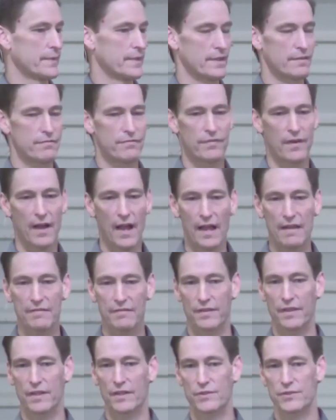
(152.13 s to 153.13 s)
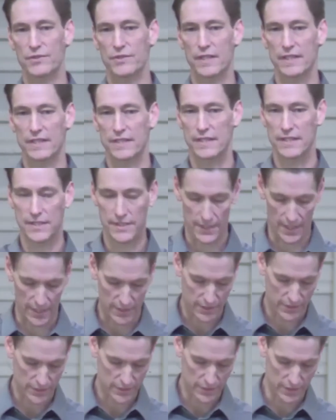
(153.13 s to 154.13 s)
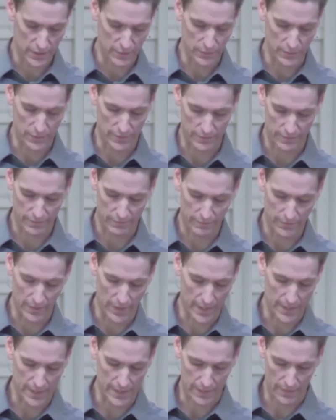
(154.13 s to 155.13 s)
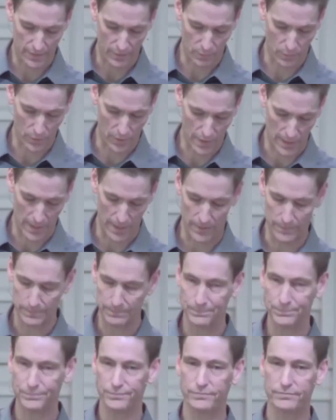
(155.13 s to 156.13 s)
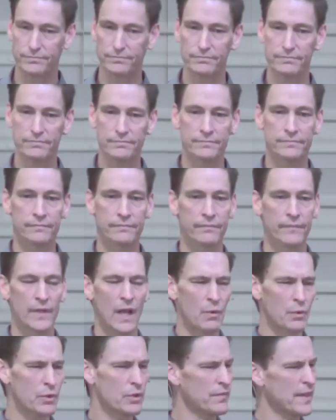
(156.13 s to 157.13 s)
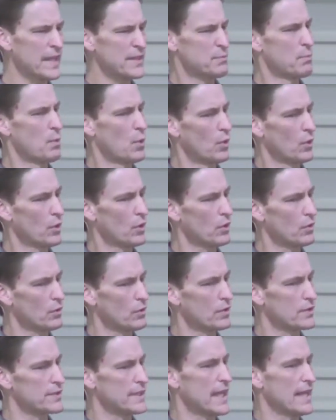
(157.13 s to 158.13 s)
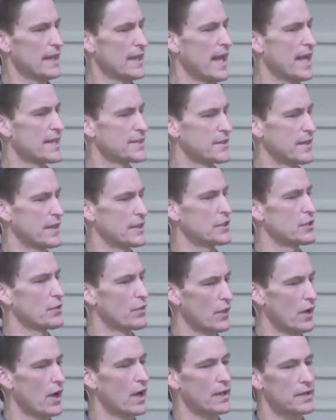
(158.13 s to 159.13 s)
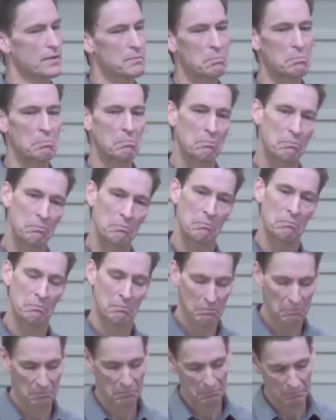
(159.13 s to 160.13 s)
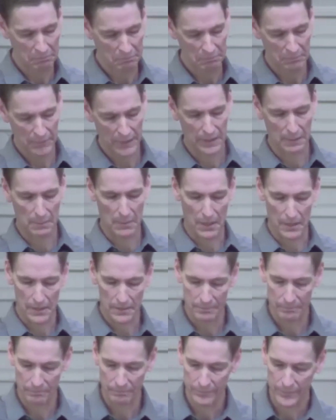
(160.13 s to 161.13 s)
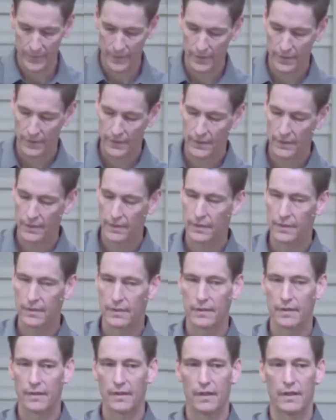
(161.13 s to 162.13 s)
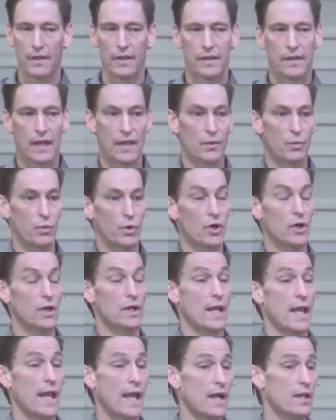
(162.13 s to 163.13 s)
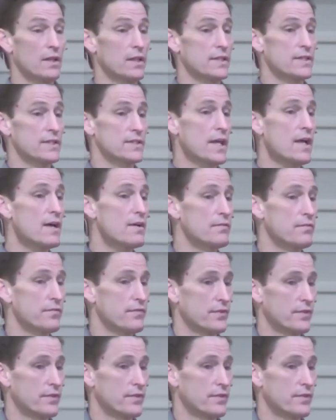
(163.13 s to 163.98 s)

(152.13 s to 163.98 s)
In 5 of those 66, you would find the word hell. Wonder if that's more or is that less than you thought? Think about it. Now, the word hell itself.